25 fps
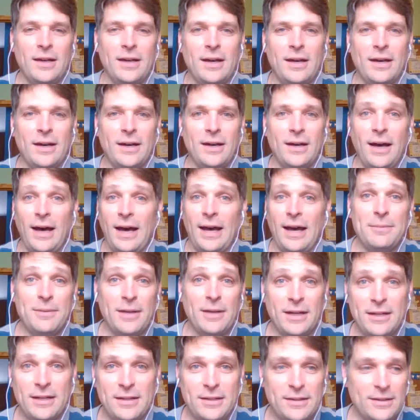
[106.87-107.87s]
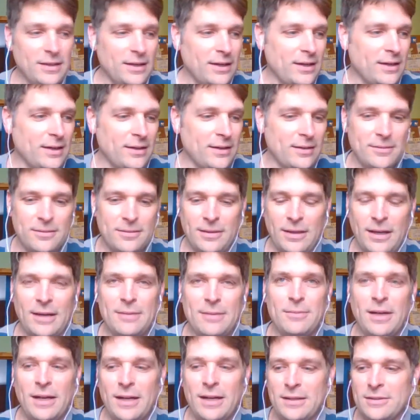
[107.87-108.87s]
I'm
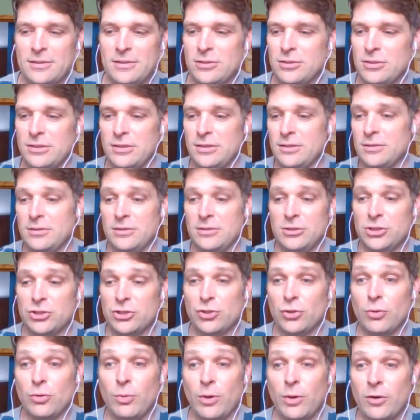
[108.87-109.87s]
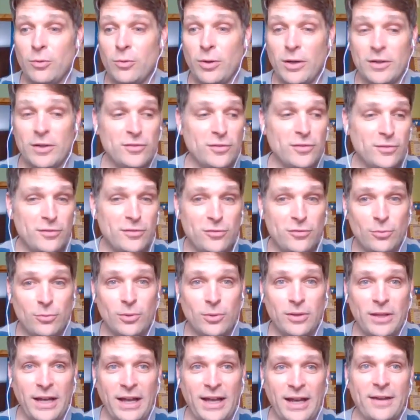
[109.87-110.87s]
not sure what questions you
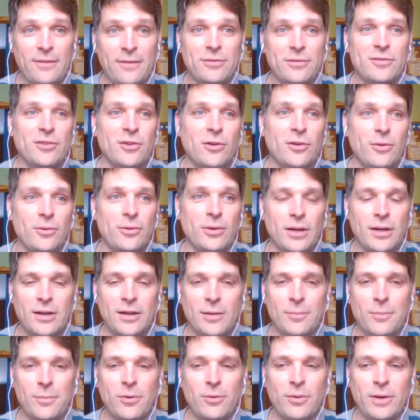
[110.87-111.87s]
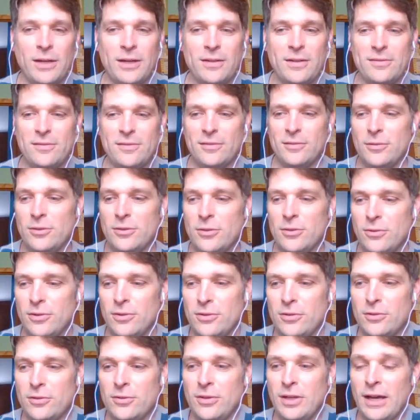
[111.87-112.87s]
will have. So a couple ways you
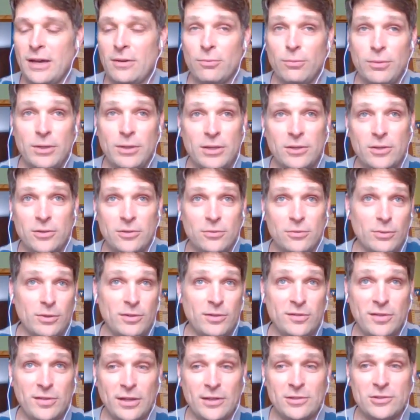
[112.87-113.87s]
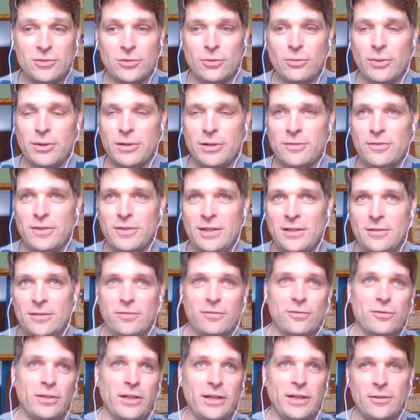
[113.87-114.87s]
can do that. We could reschedule one of these
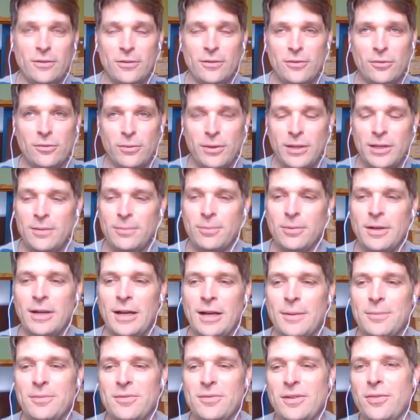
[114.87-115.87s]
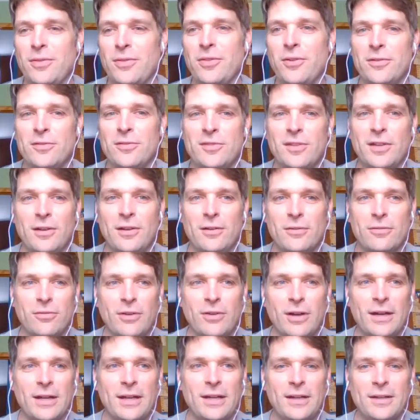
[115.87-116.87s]
for later in the week, perhaps on Thursday or
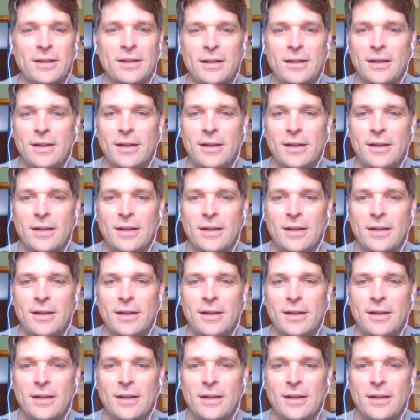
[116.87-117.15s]
Friday.